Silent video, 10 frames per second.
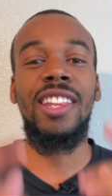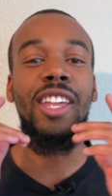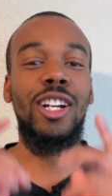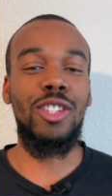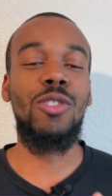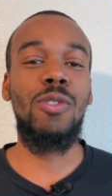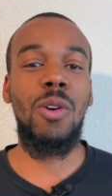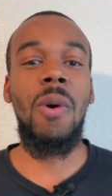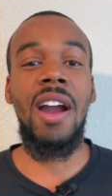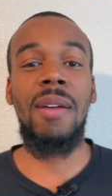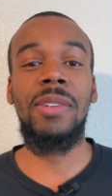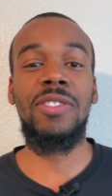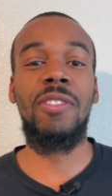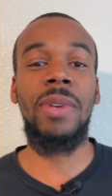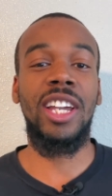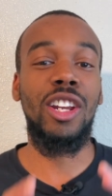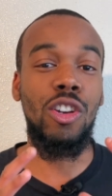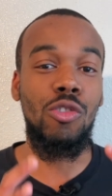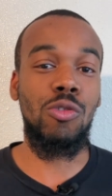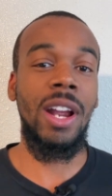There are two requirements for making a
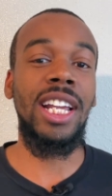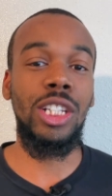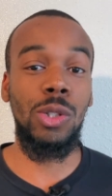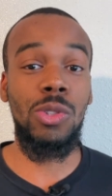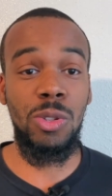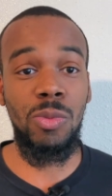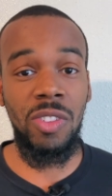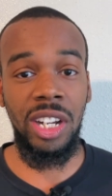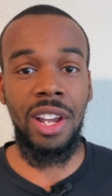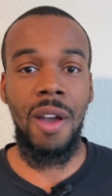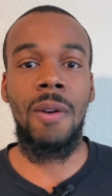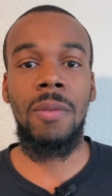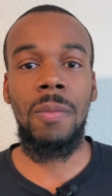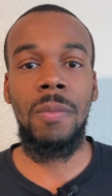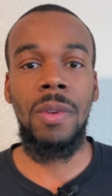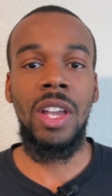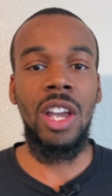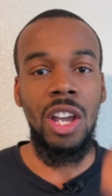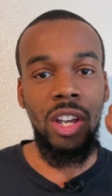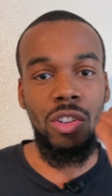great YouTube video:
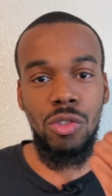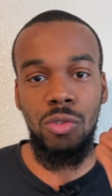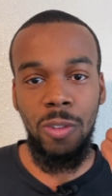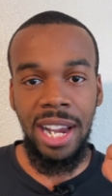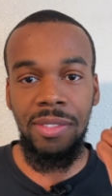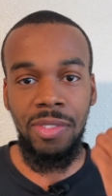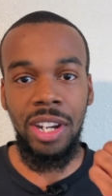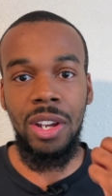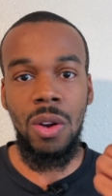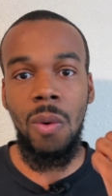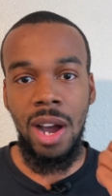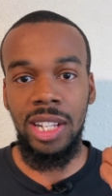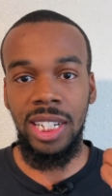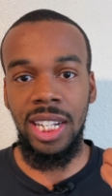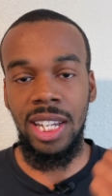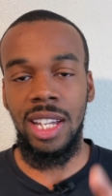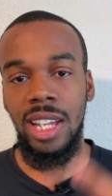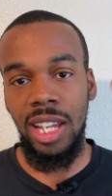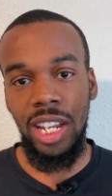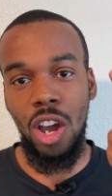great video quality
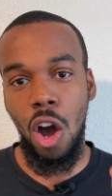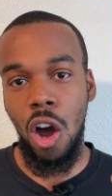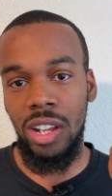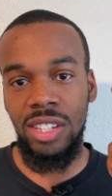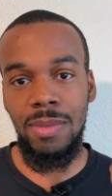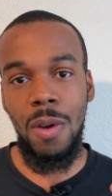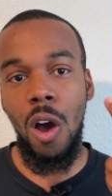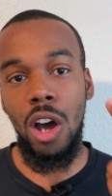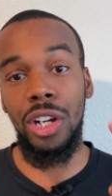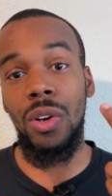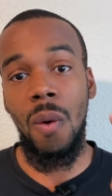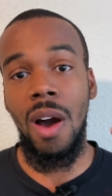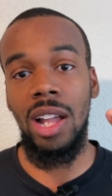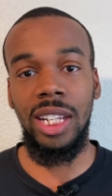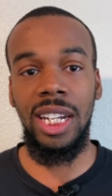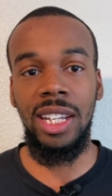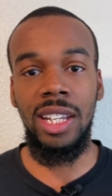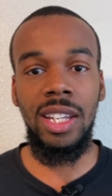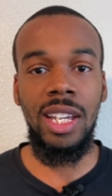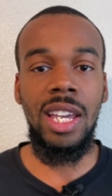and awesome audio quality.
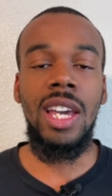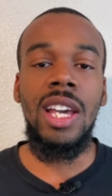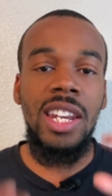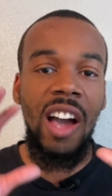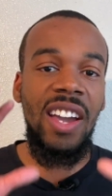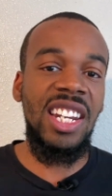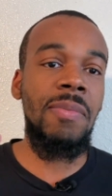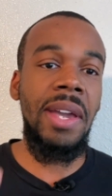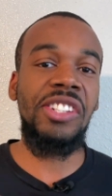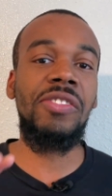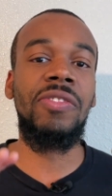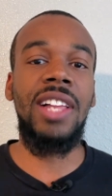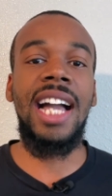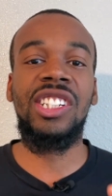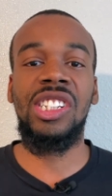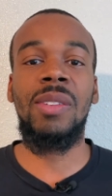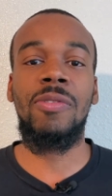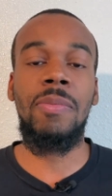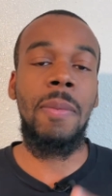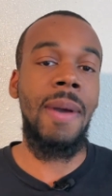Now, any major flagship
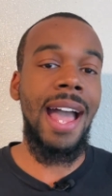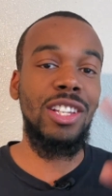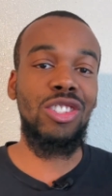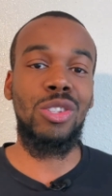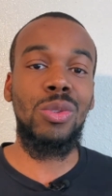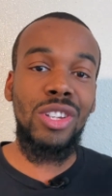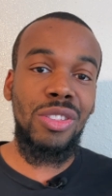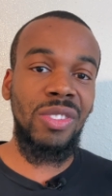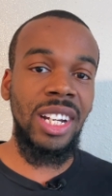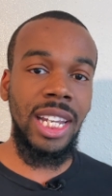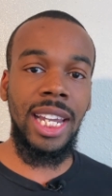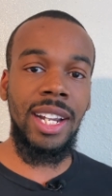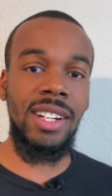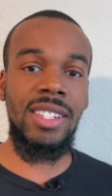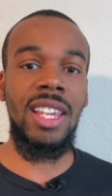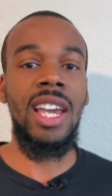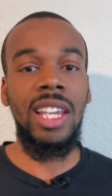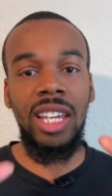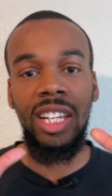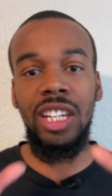from the past 2 to 3 years
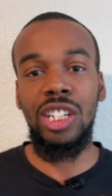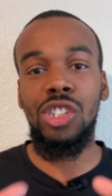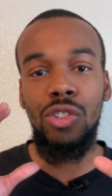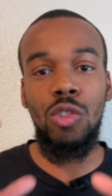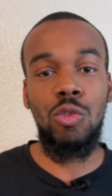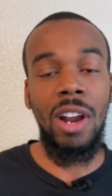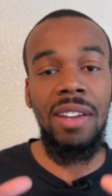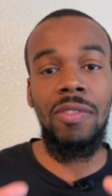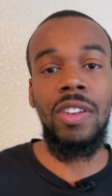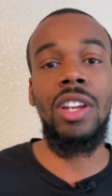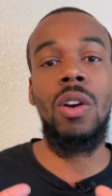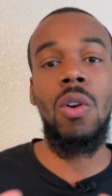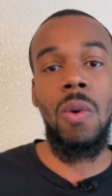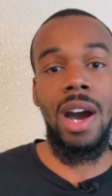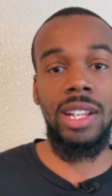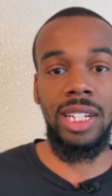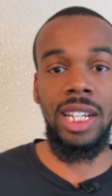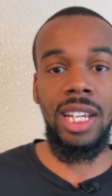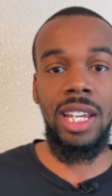can get you great video quality.